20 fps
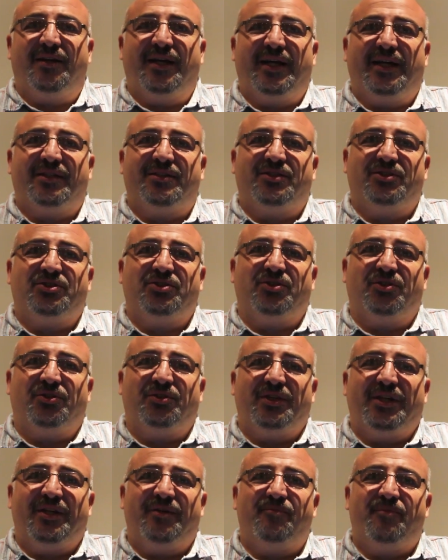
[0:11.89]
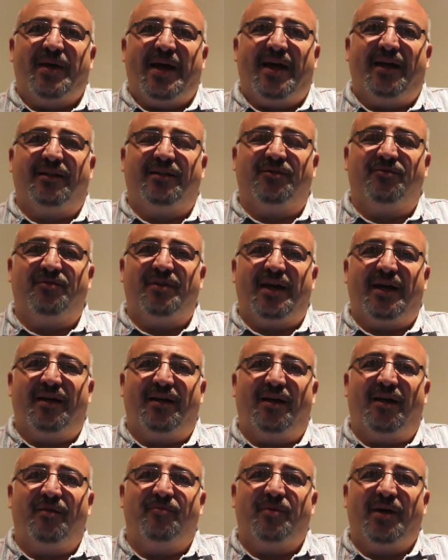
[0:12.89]
I get to show the impact of
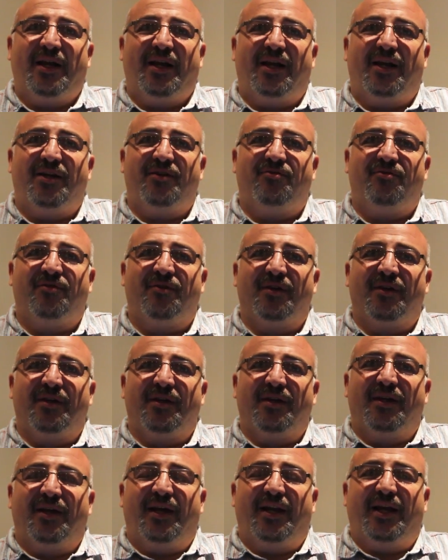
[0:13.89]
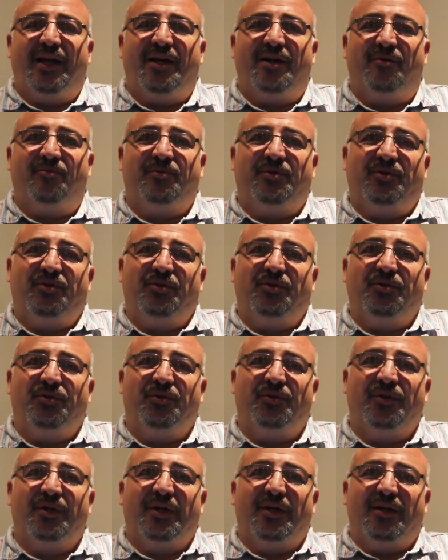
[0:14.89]
that on my life, and I help
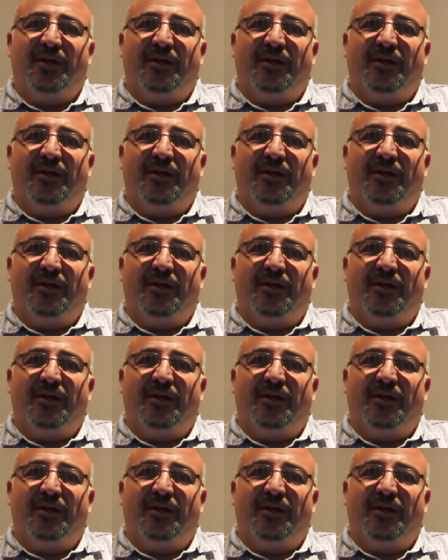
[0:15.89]
to